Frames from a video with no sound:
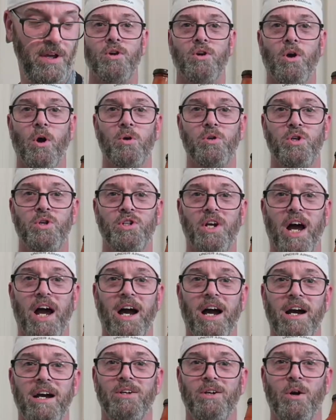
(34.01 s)

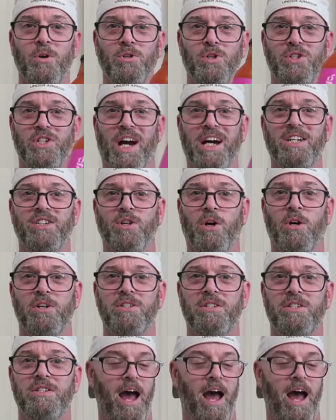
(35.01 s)
gochujang sauce.